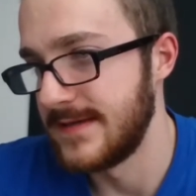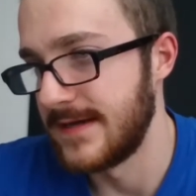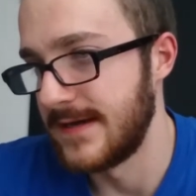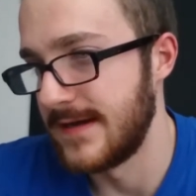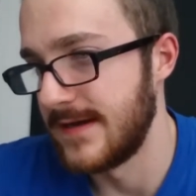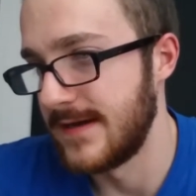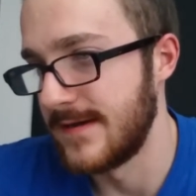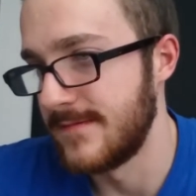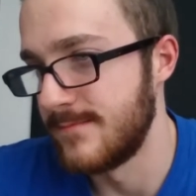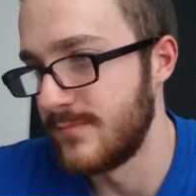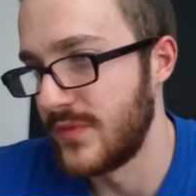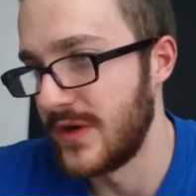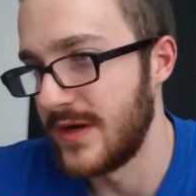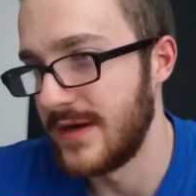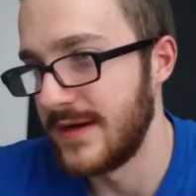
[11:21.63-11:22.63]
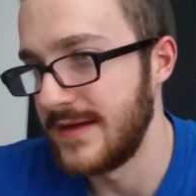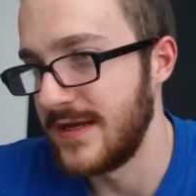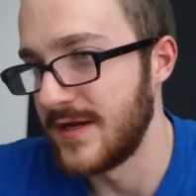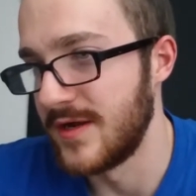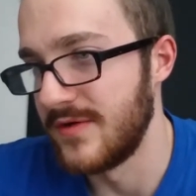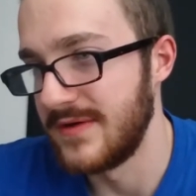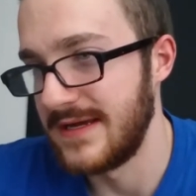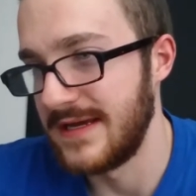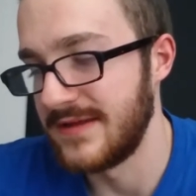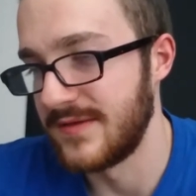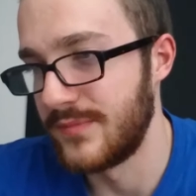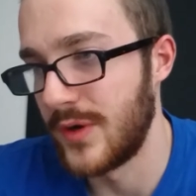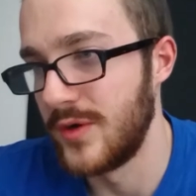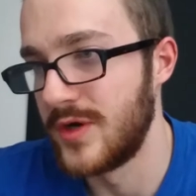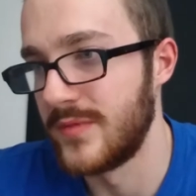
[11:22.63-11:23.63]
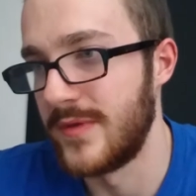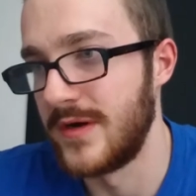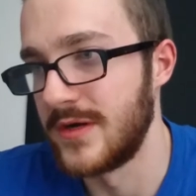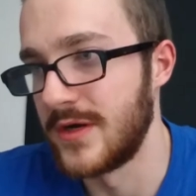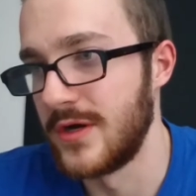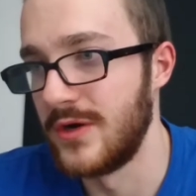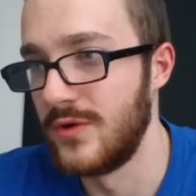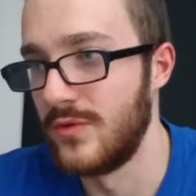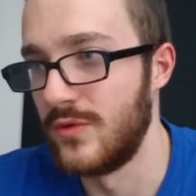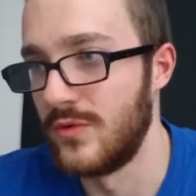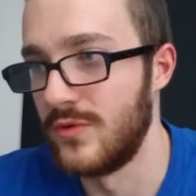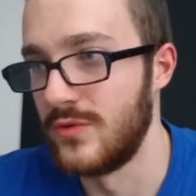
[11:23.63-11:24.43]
um, but uh, you know either Pokemon Go